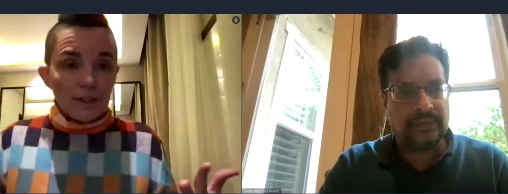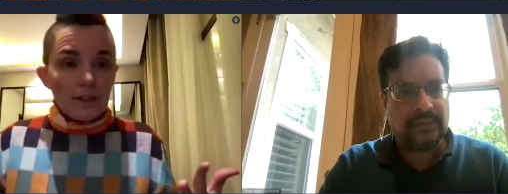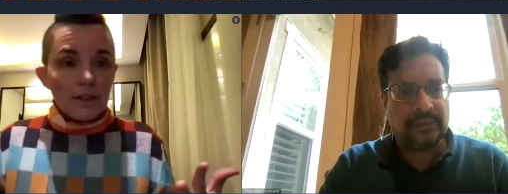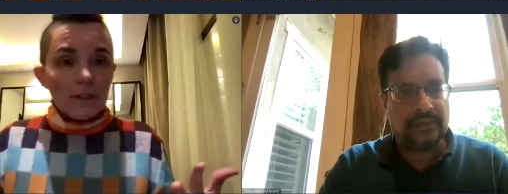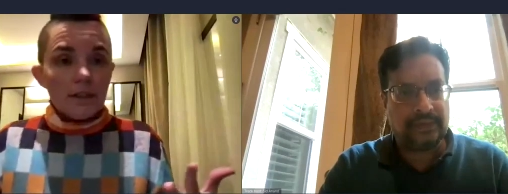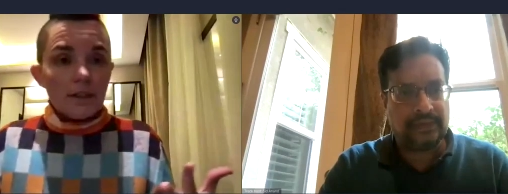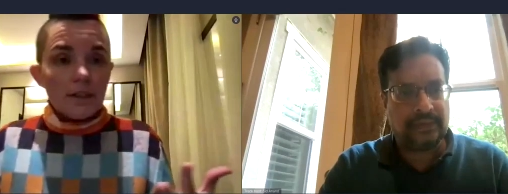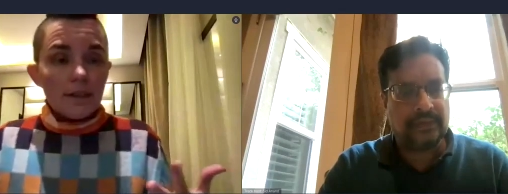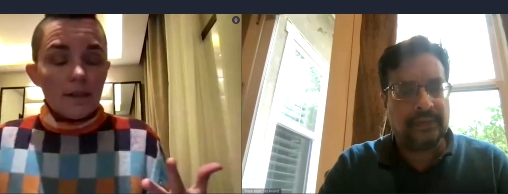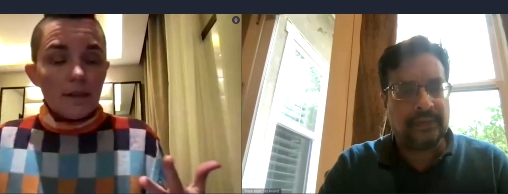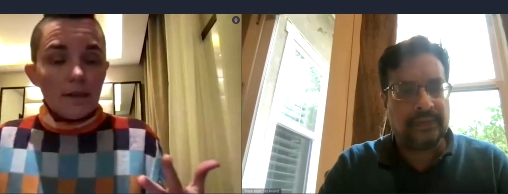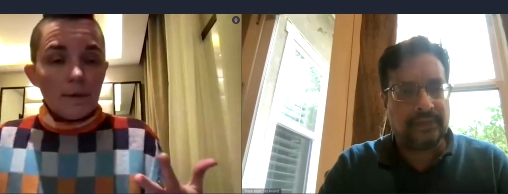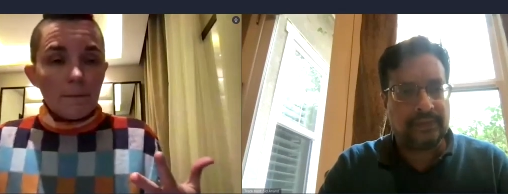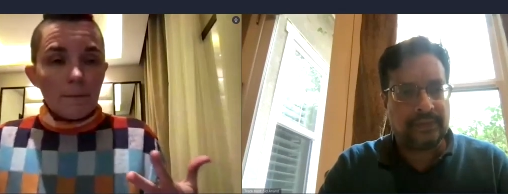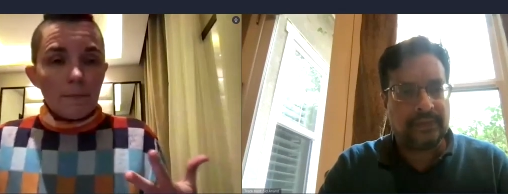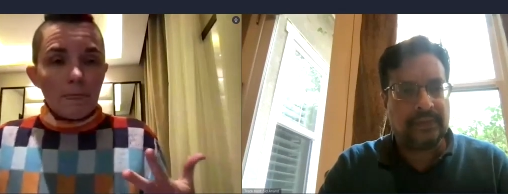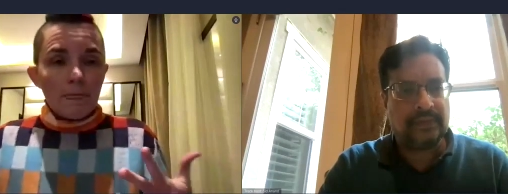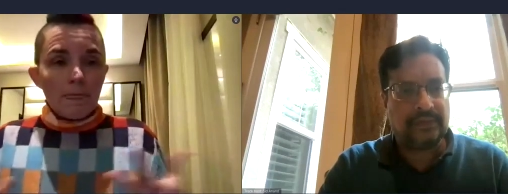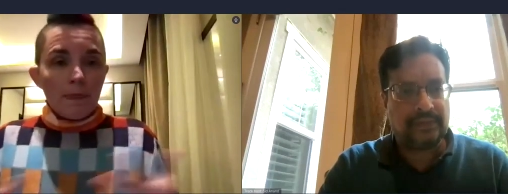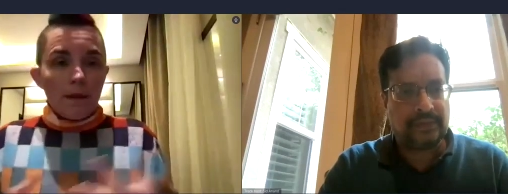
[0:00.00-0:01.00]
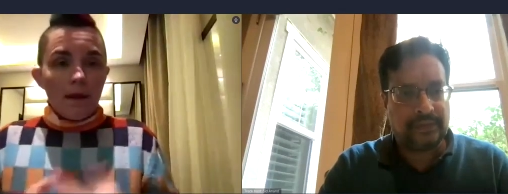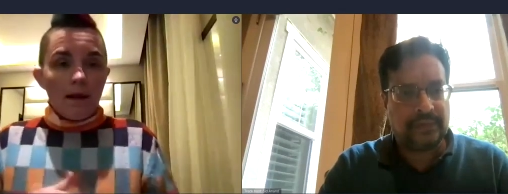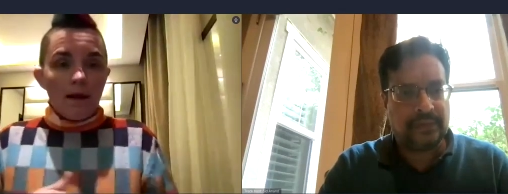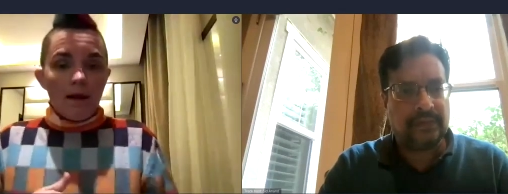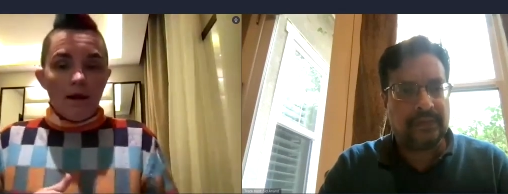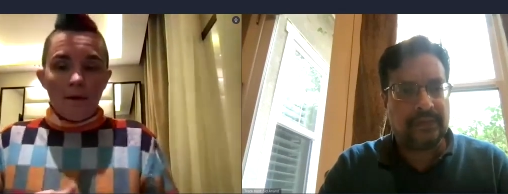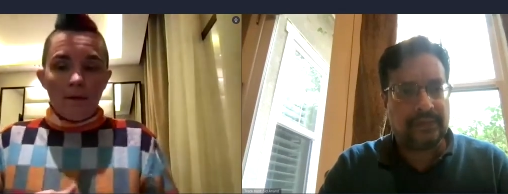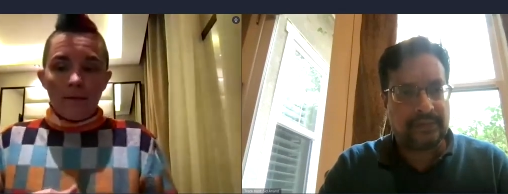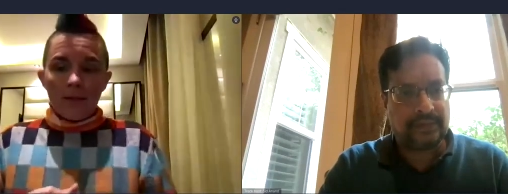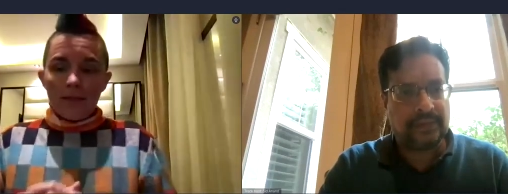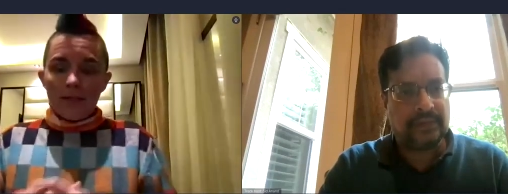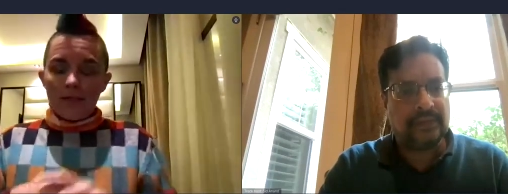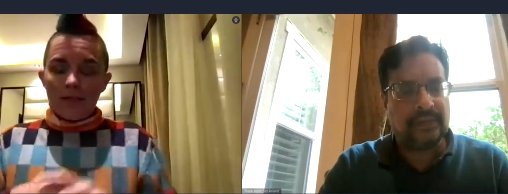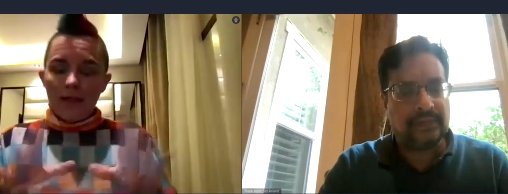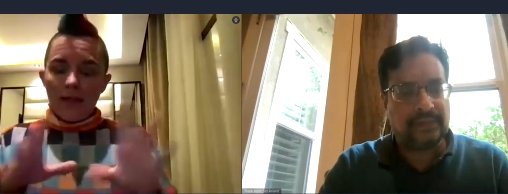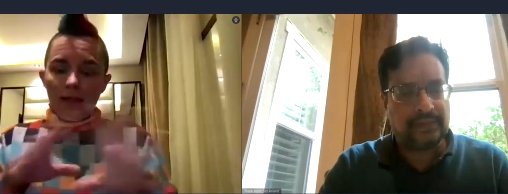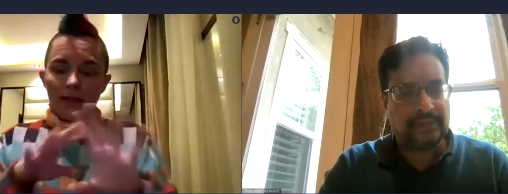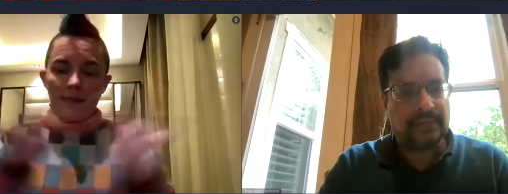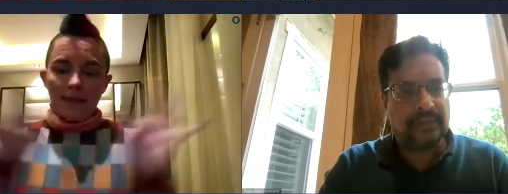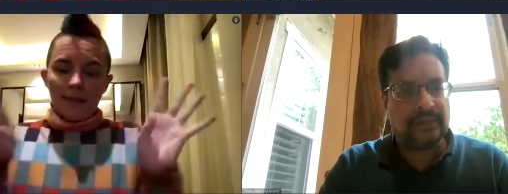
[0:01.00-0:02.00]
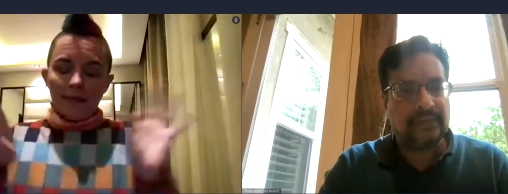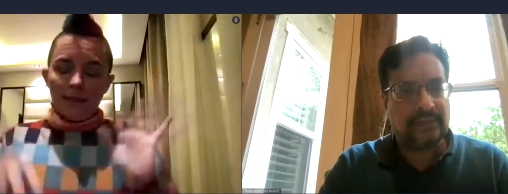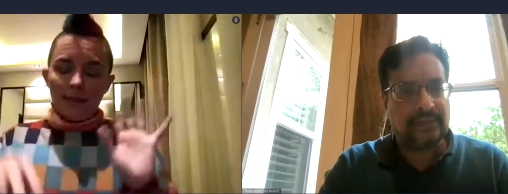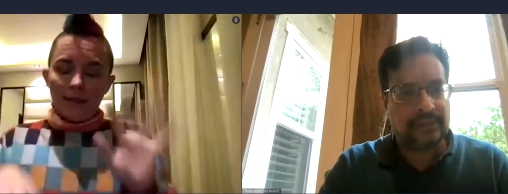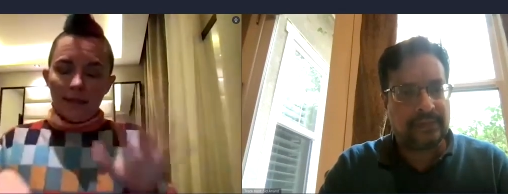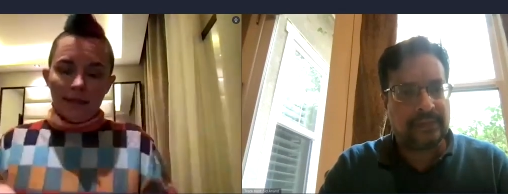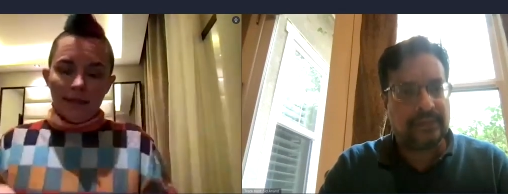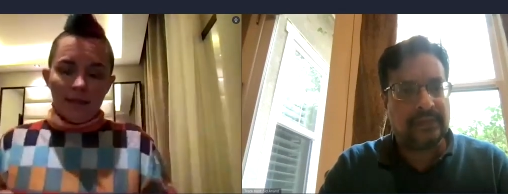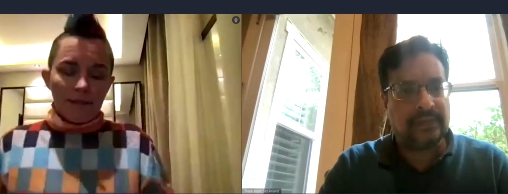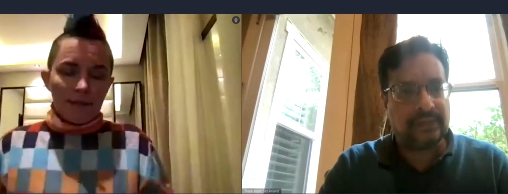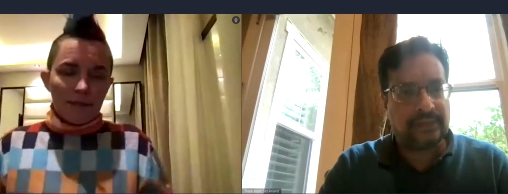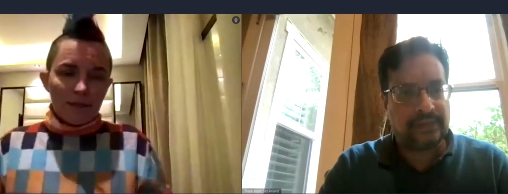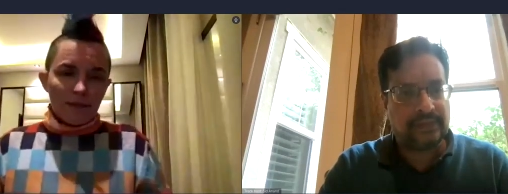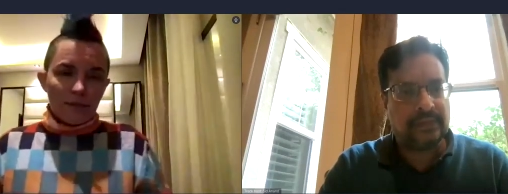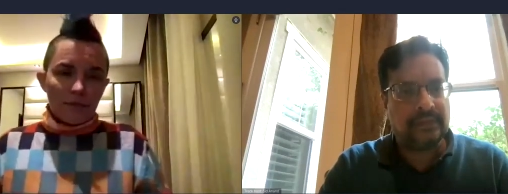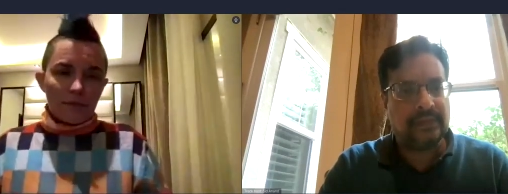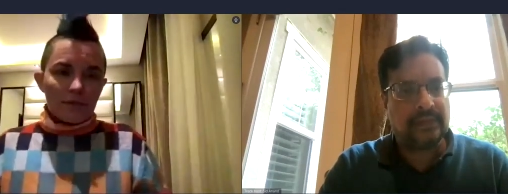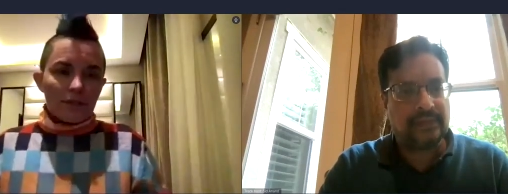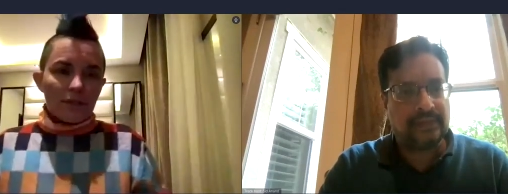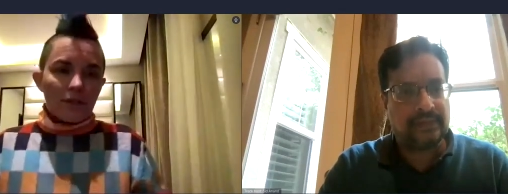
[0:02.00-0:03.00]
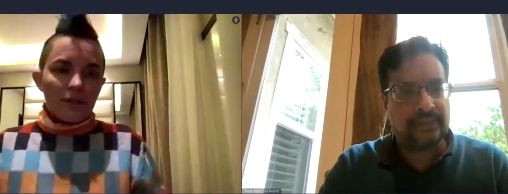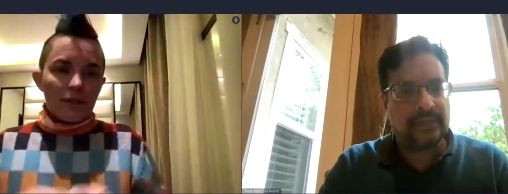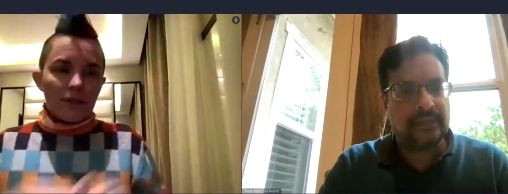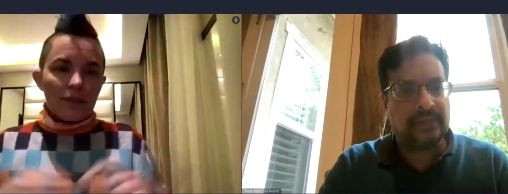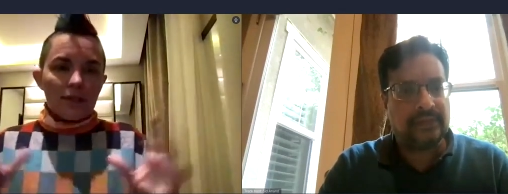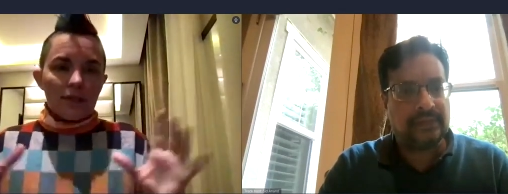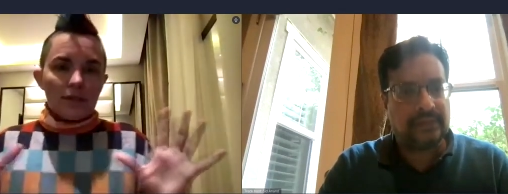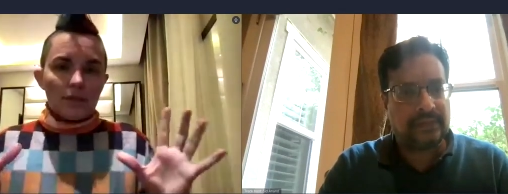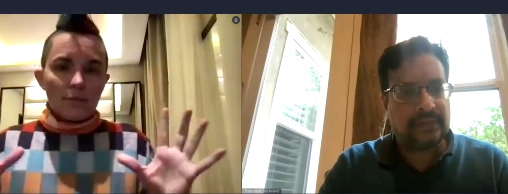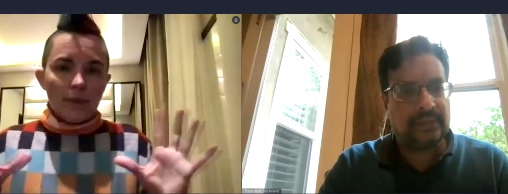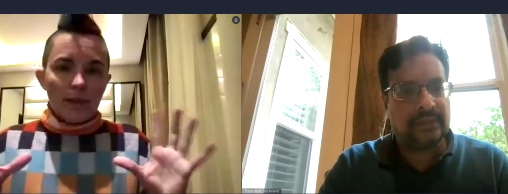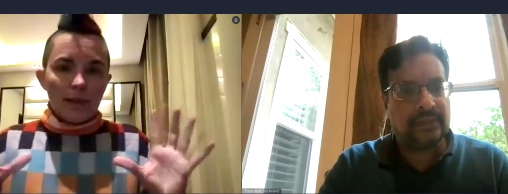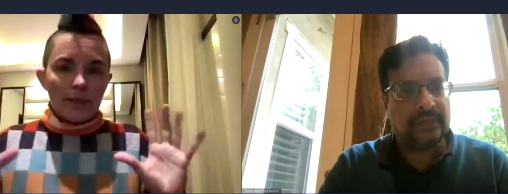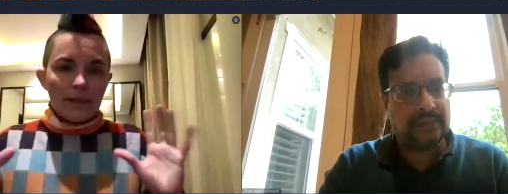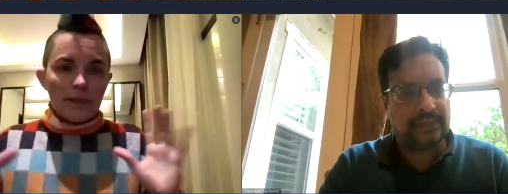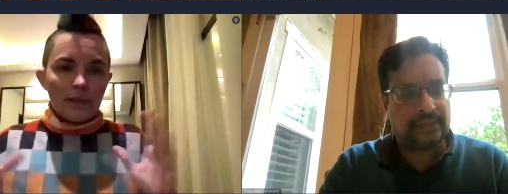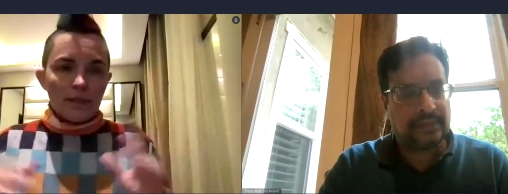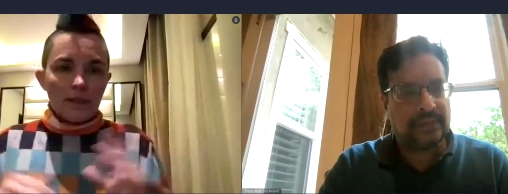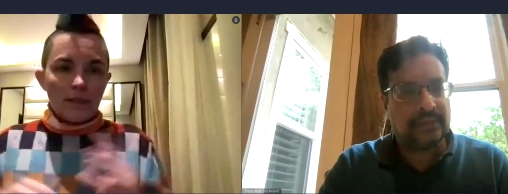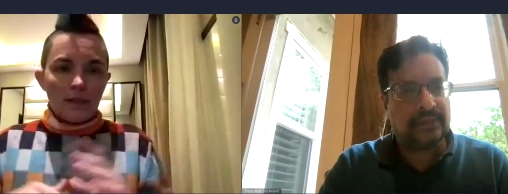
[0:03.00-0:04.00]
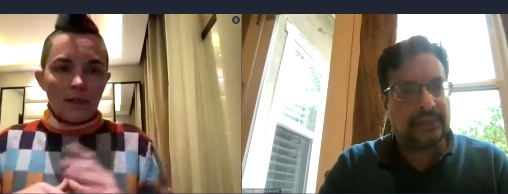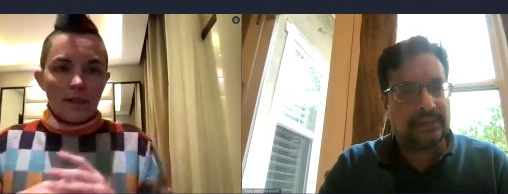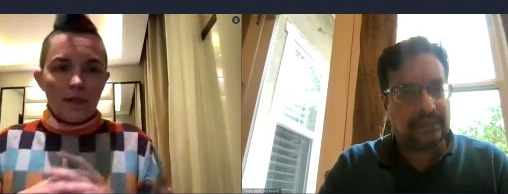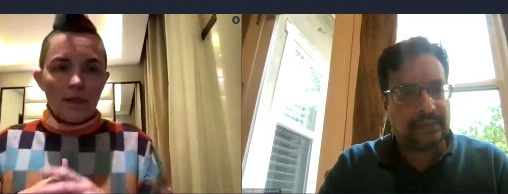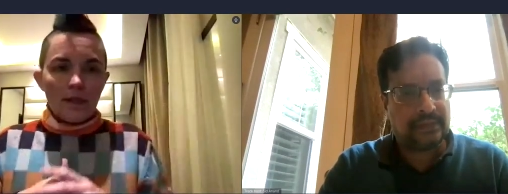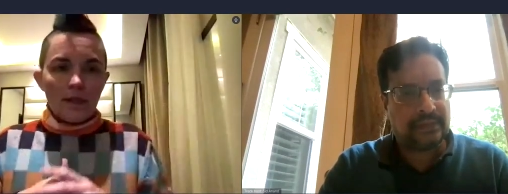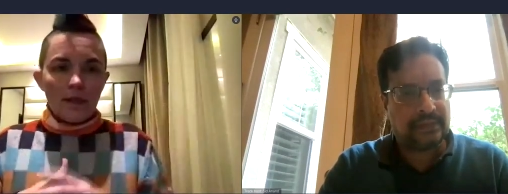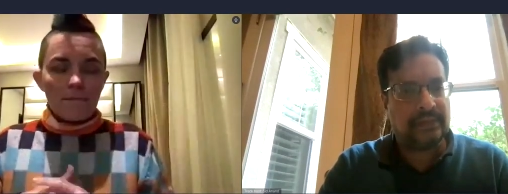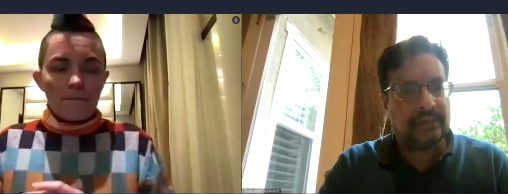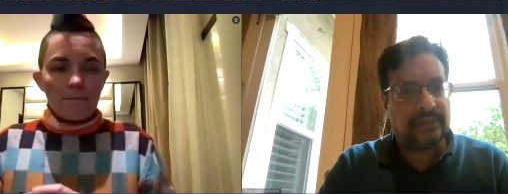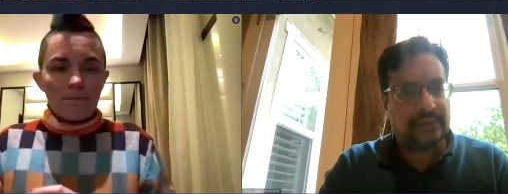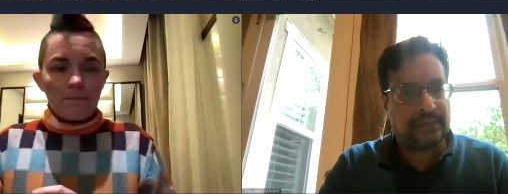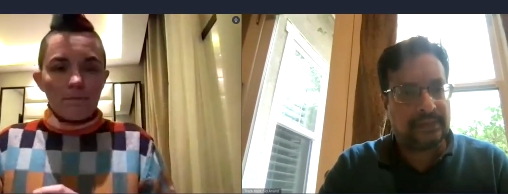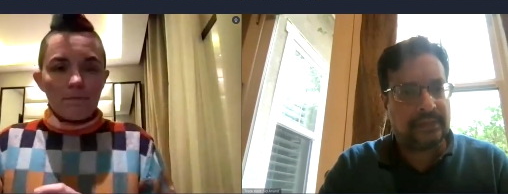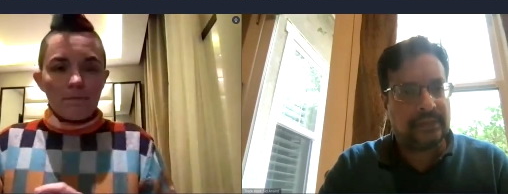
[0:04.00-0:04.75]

Speaker 1: fields um, and get little tables of the results as well as the um,